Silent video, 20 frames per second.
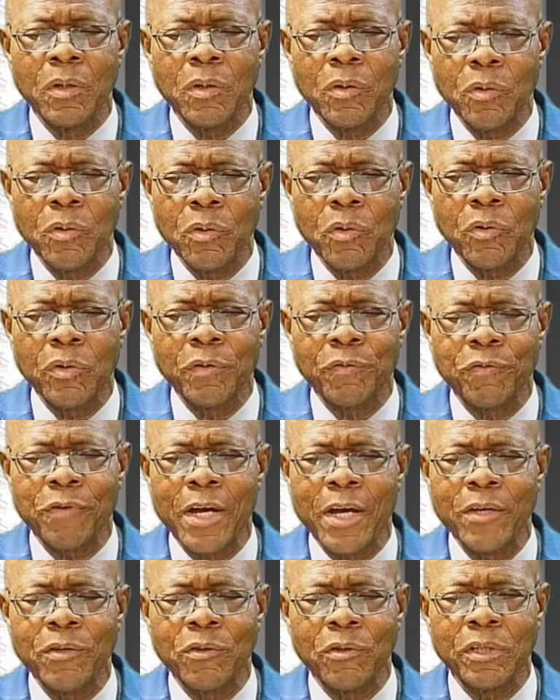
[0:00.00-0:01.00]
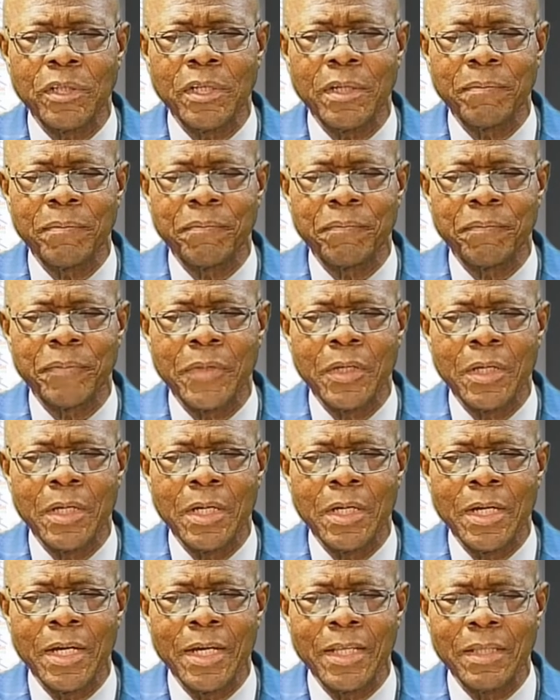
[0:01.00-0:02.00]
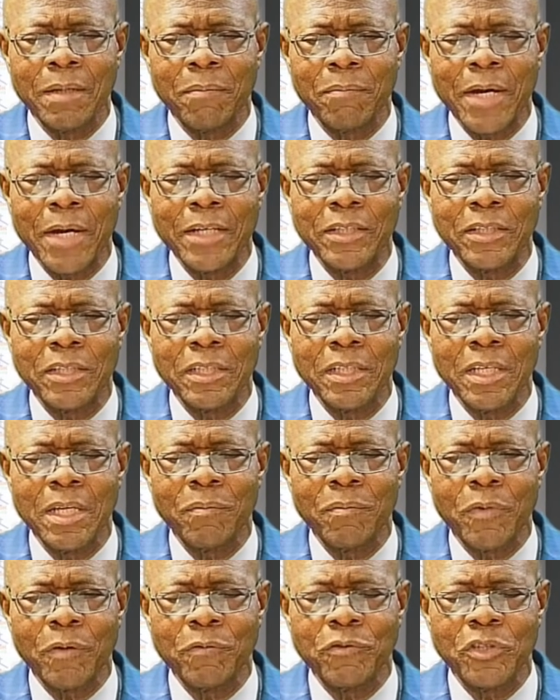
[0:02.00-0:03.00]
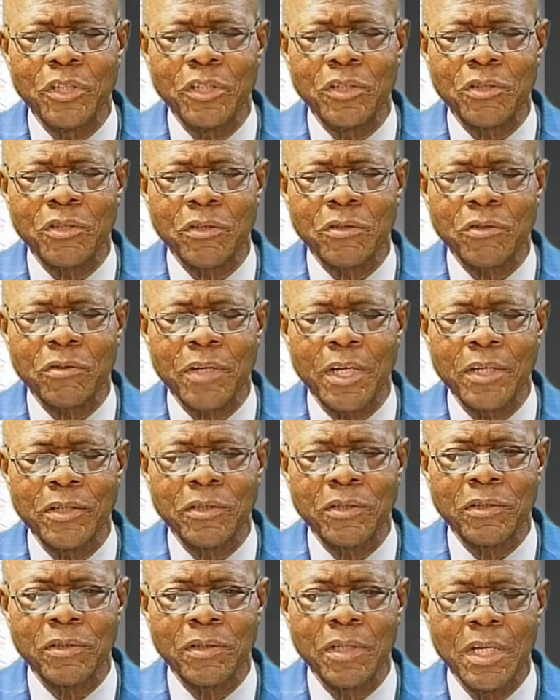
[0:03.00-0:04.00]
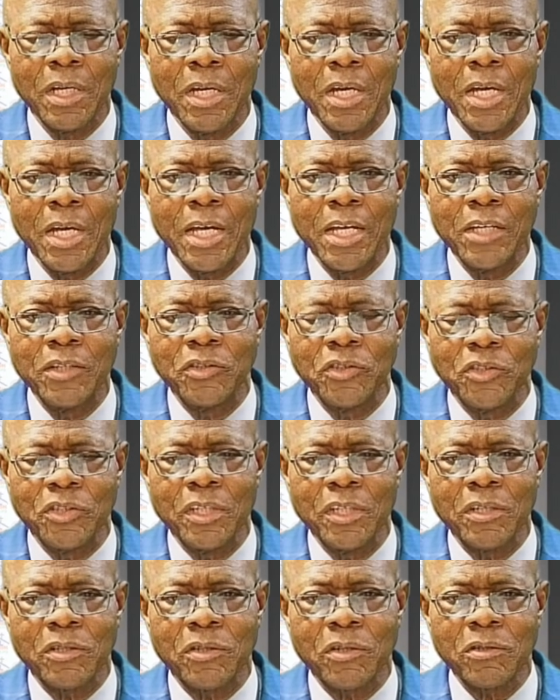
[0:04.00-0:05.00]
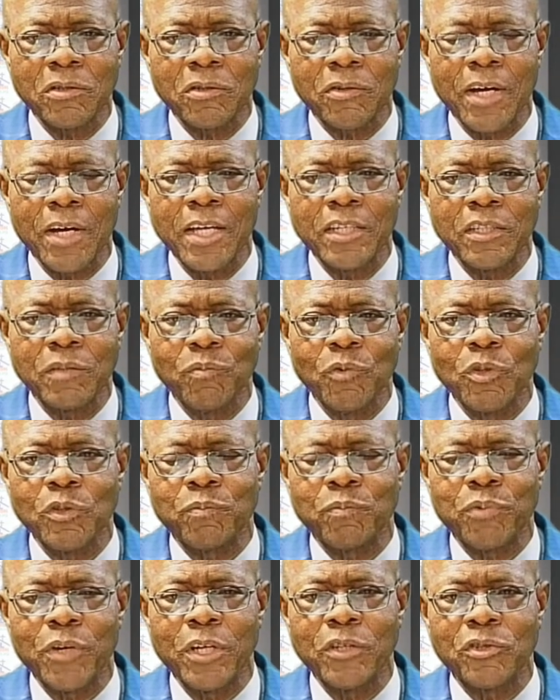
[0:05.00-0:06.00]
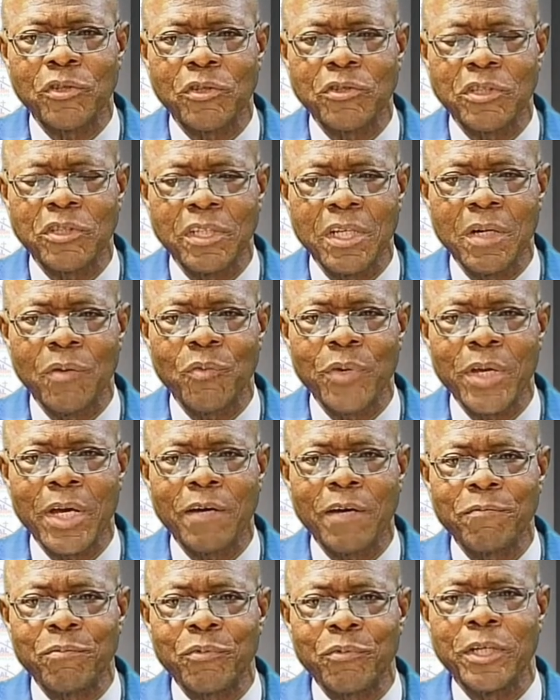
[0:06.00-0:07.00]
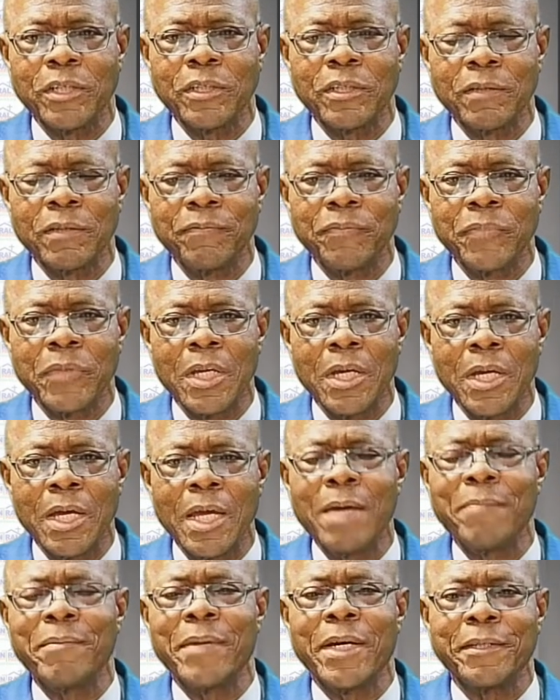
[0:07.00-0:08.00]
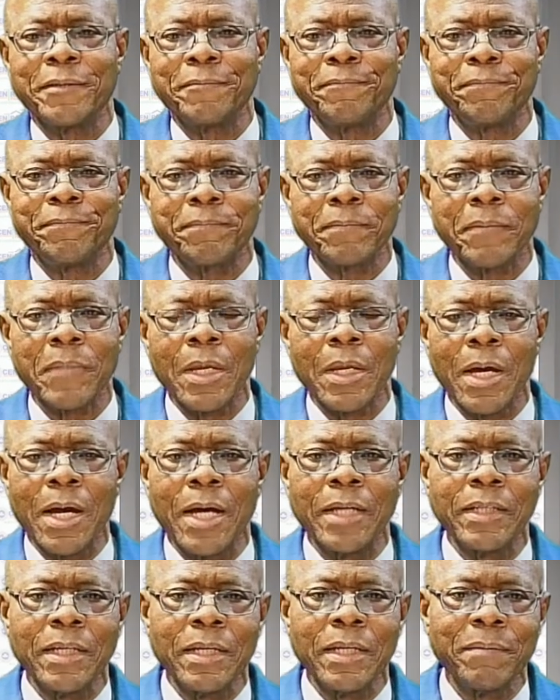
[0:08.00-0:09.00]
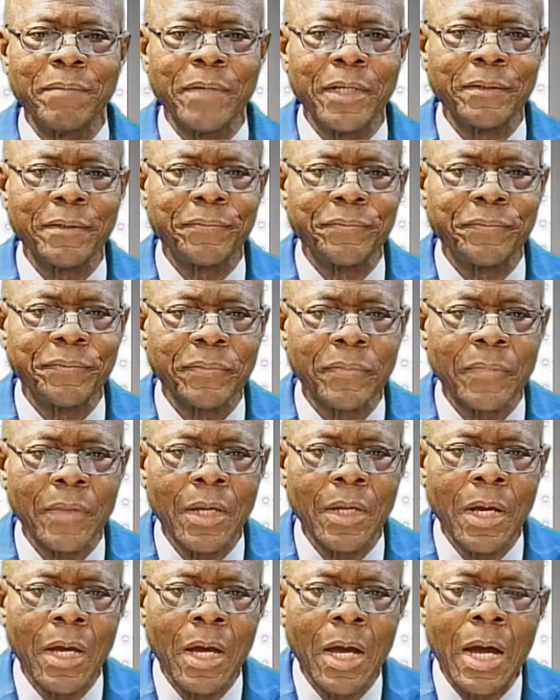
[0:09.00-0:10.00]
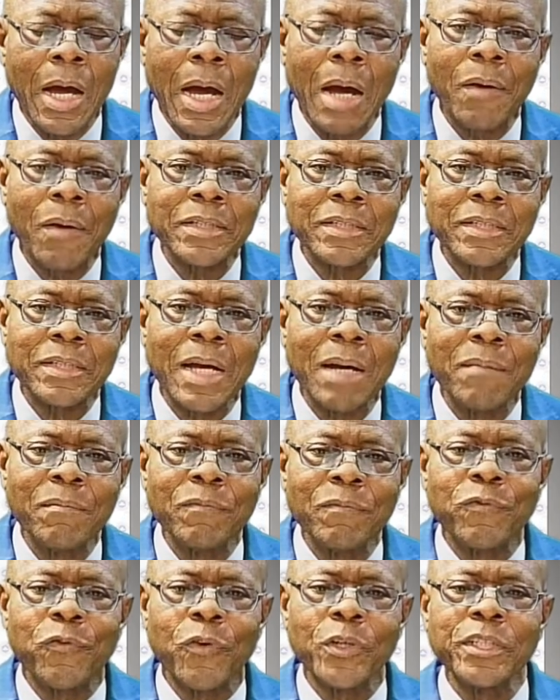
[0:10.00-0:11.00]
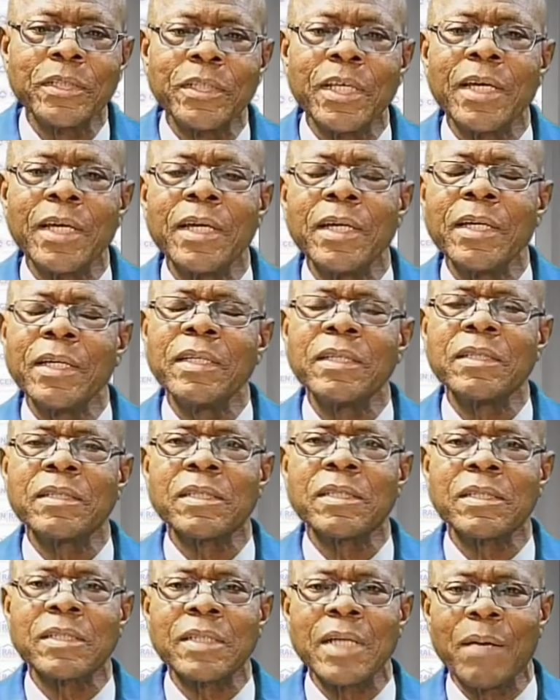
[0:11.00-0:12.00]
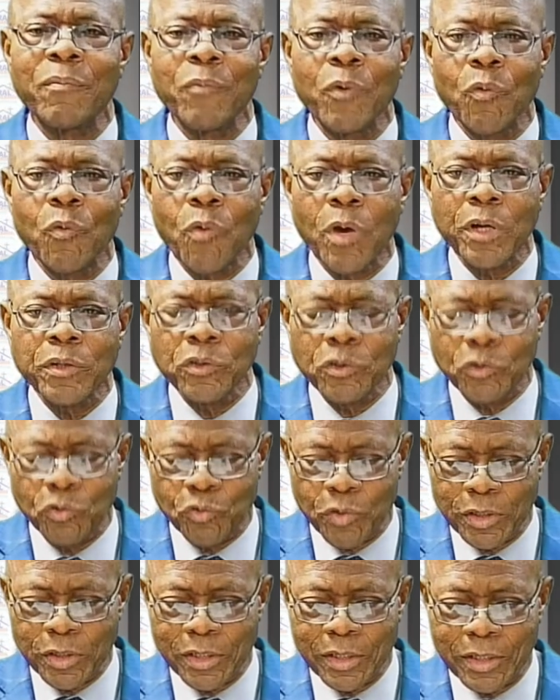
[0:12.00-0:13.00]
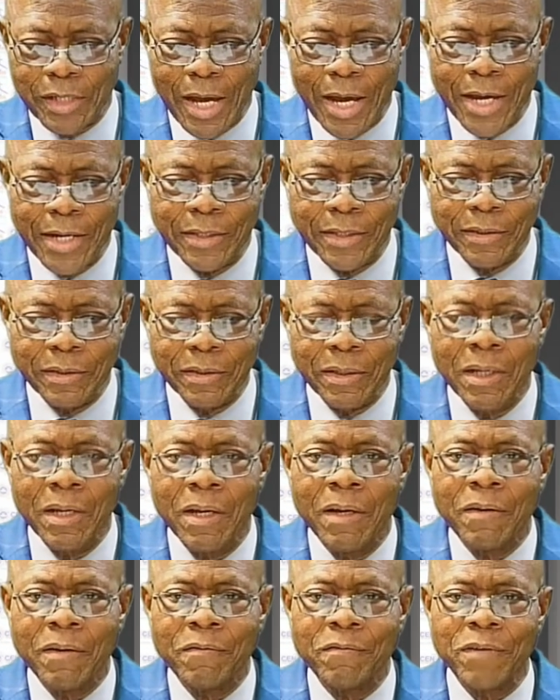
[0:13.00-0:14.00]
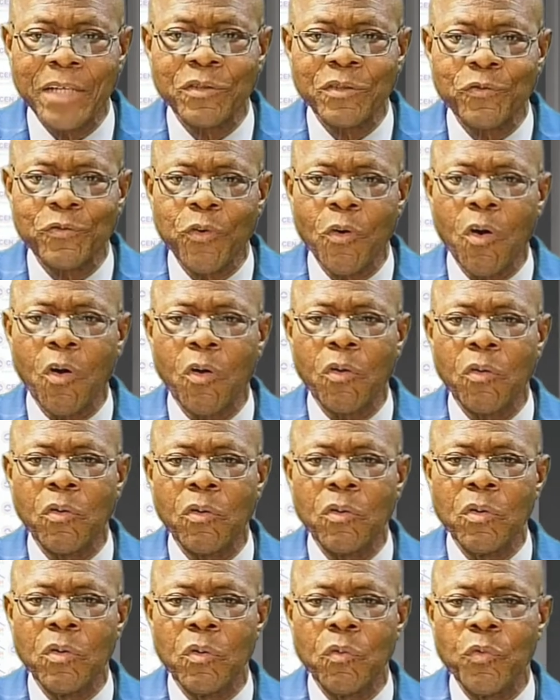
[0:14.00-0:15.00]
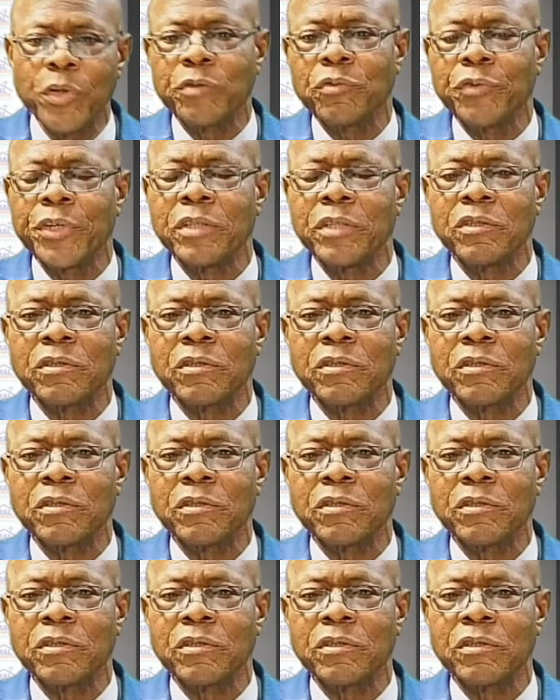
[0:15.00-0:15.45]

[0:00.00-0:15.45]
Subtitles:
Glorify your name in the mighty name of Jesus Christ. In Jesus Christ's most precious name we have. Amen and amen. Our psalm for the day is Psalm 129, verse 4, which reads,